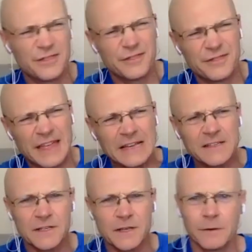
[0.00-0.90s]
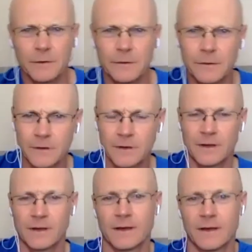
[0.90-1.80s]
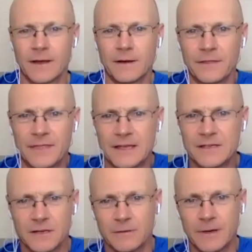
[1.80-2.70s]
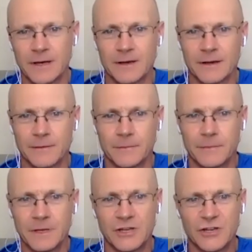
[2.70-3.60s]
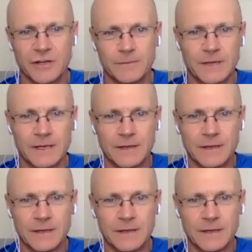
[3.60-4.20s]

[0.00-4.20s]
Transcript: think so. I don't think so, but we could be.